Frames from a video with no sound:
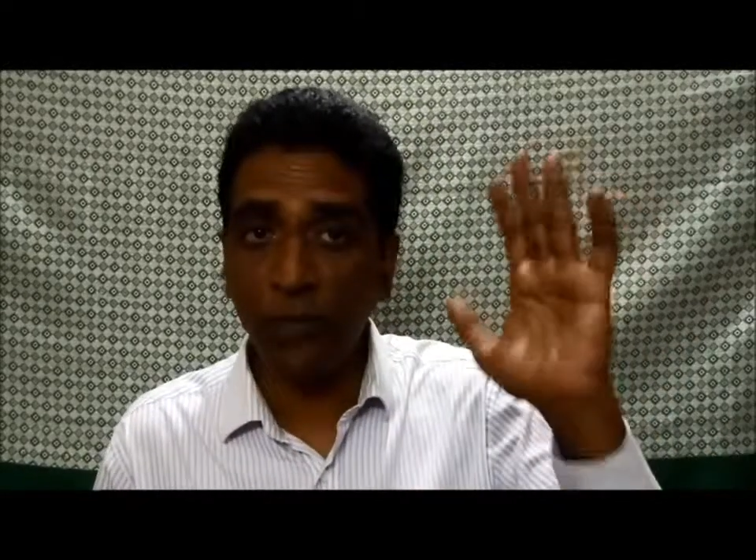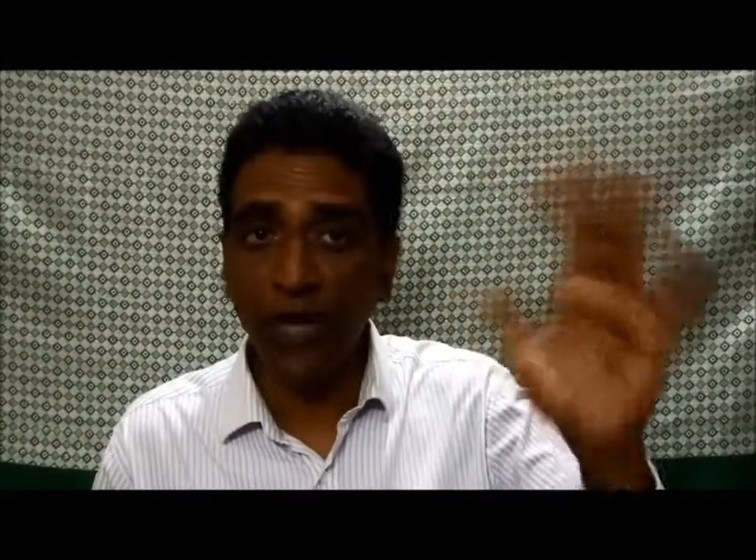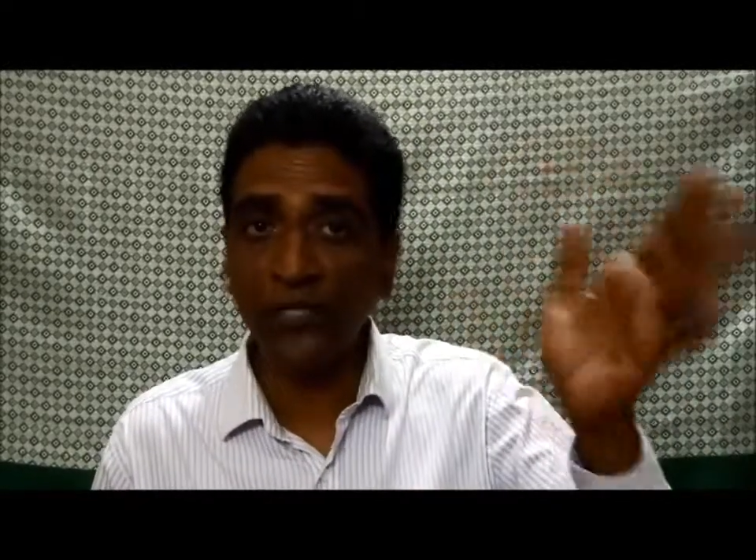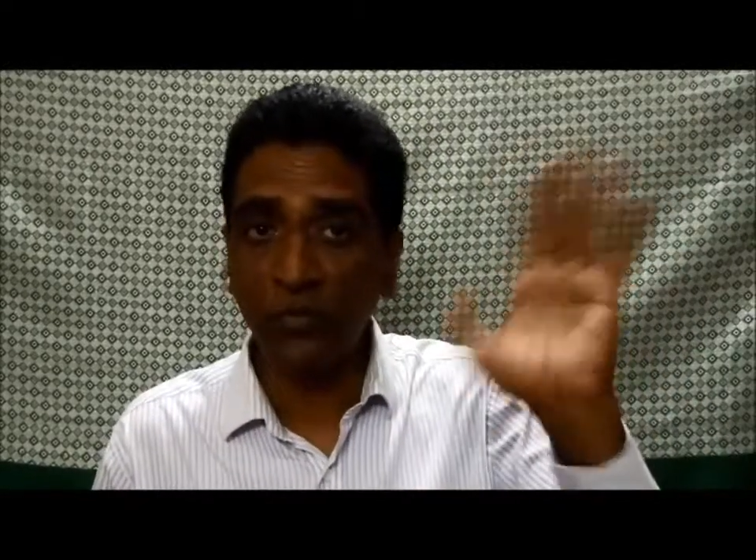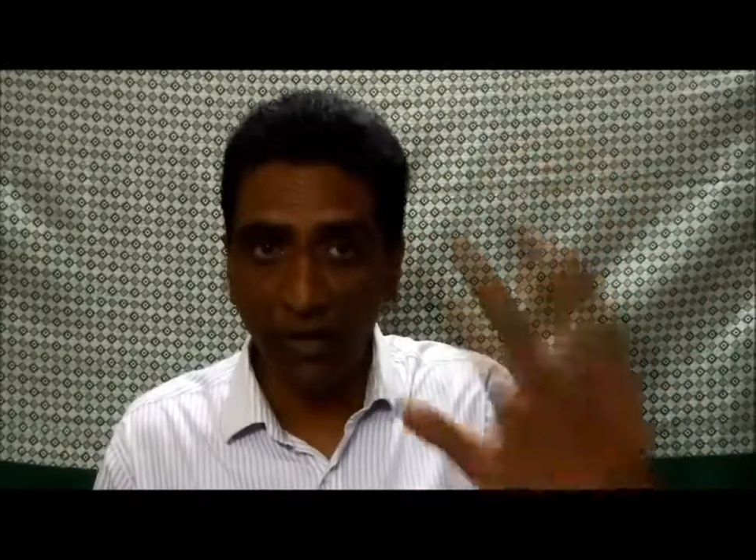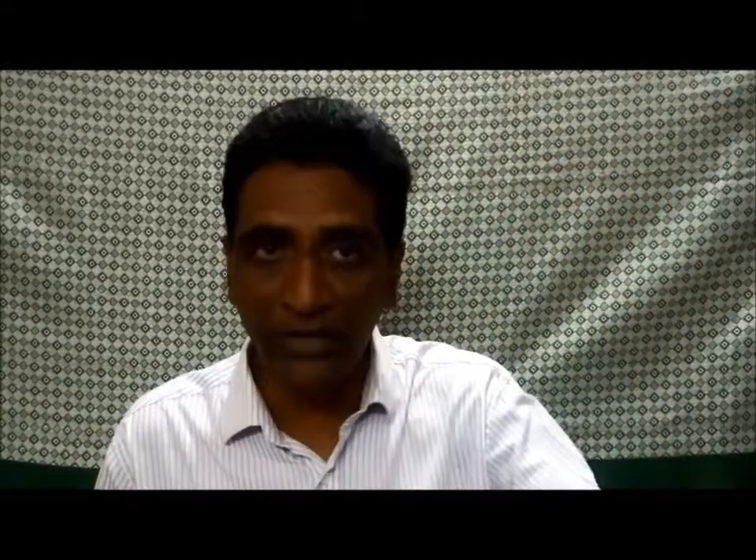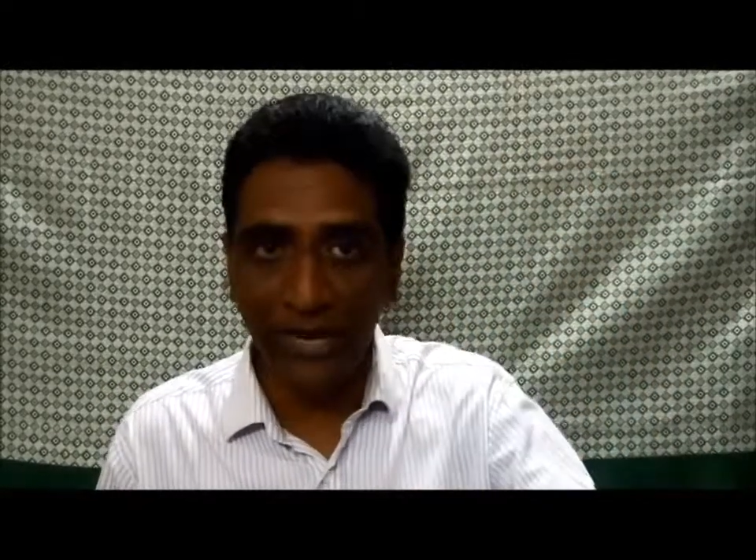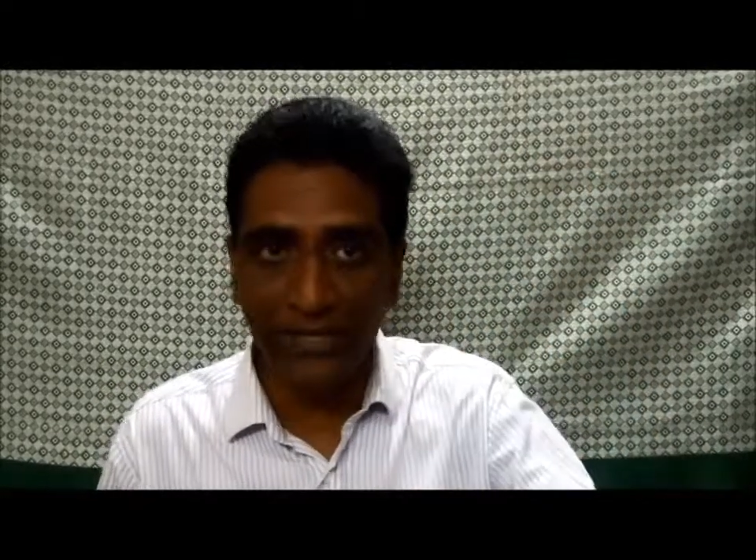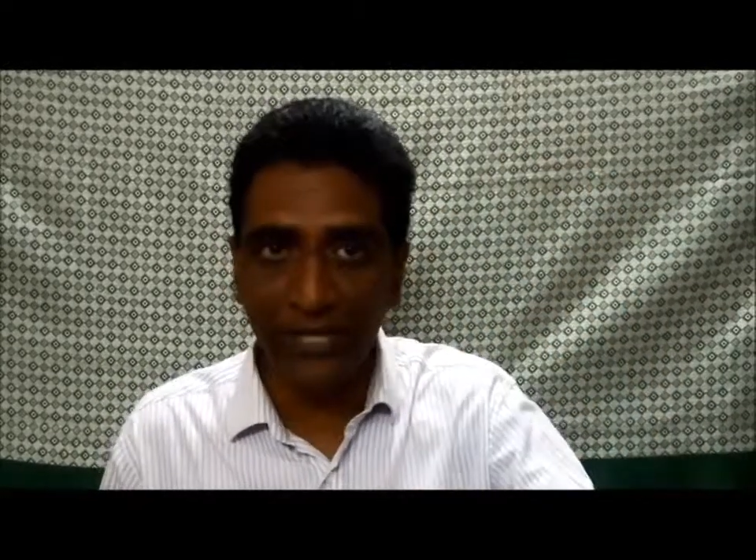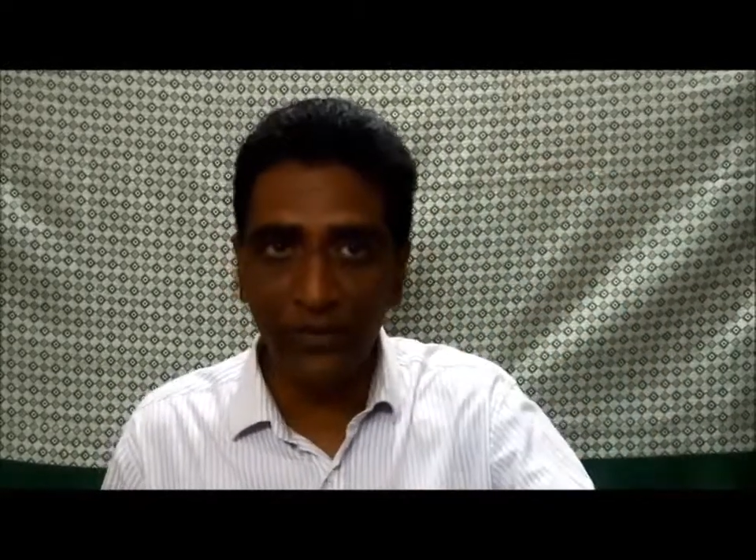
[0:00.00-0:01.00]
part
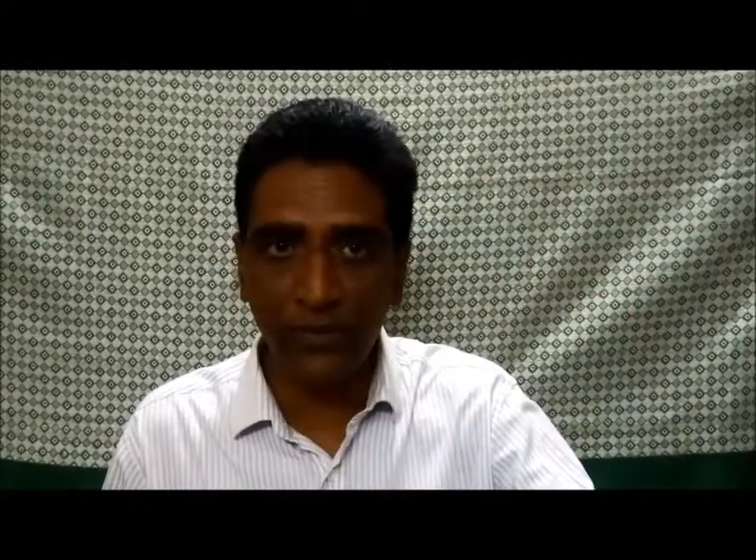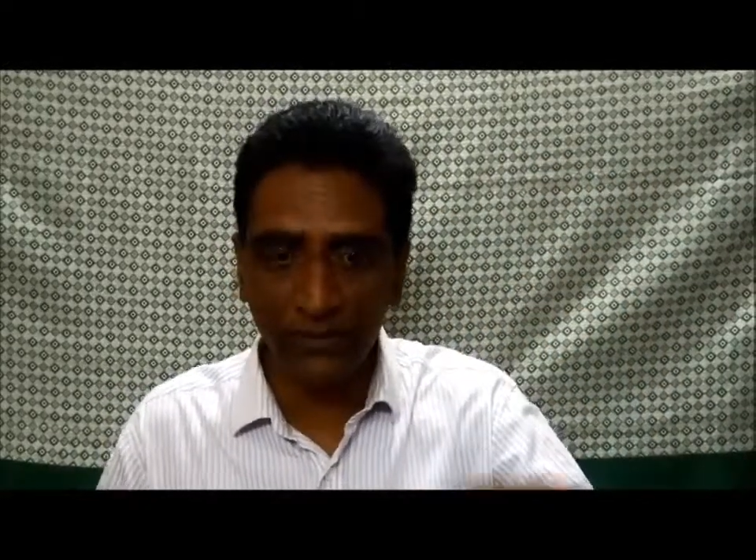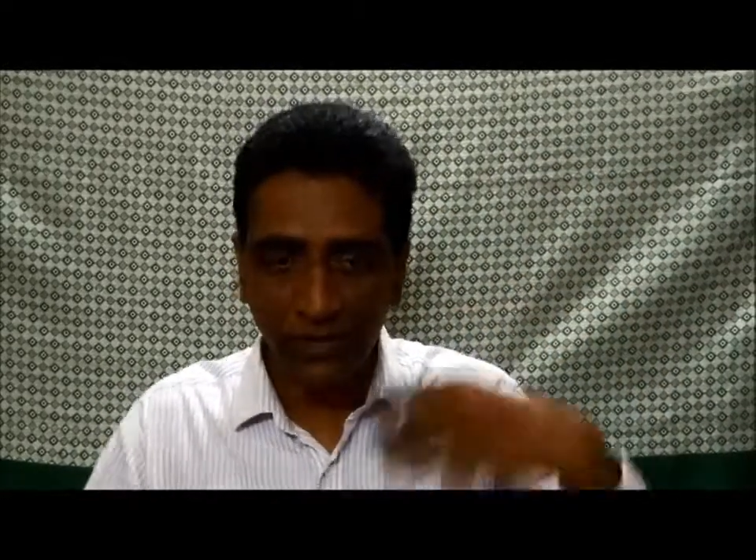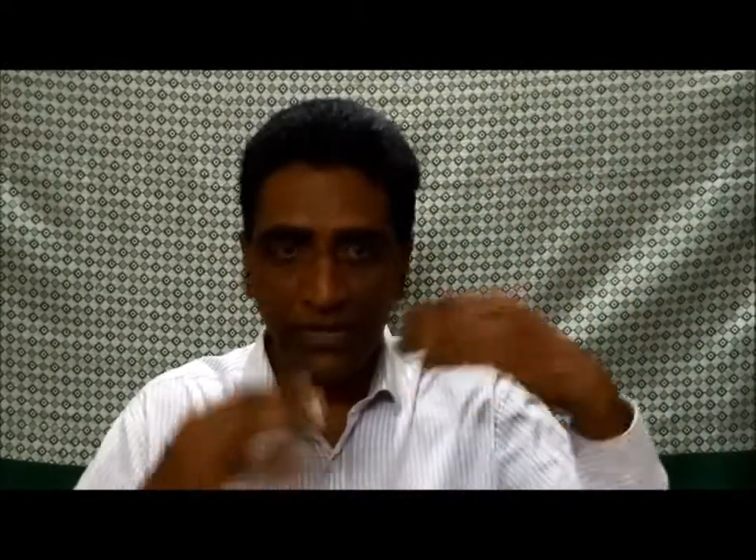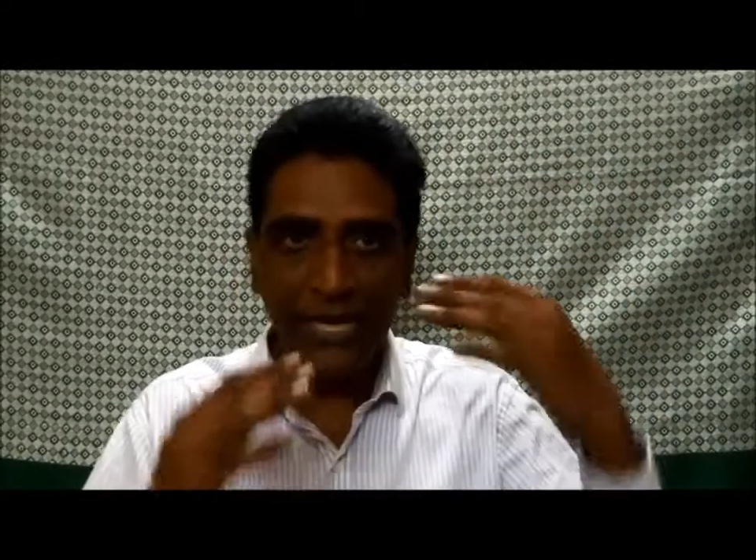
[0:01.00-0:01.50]
1 ended with